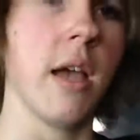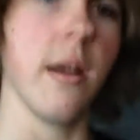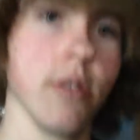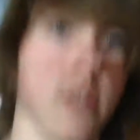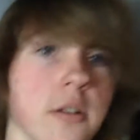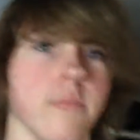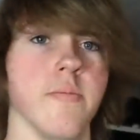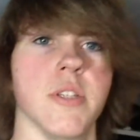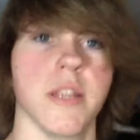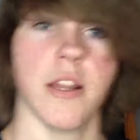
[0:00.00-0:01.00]
yeah, I'm just going to
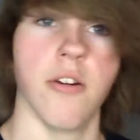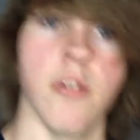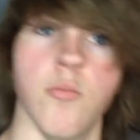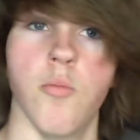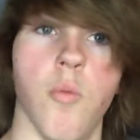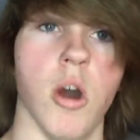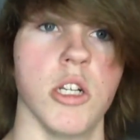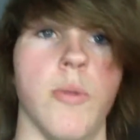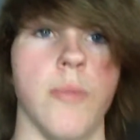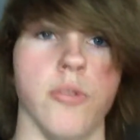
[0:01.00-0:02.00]
sit there and
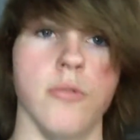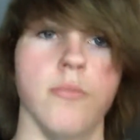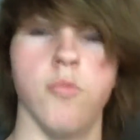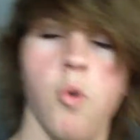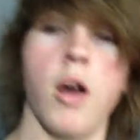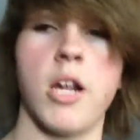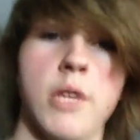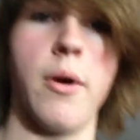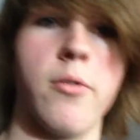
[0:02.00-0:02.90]
watch people walk into my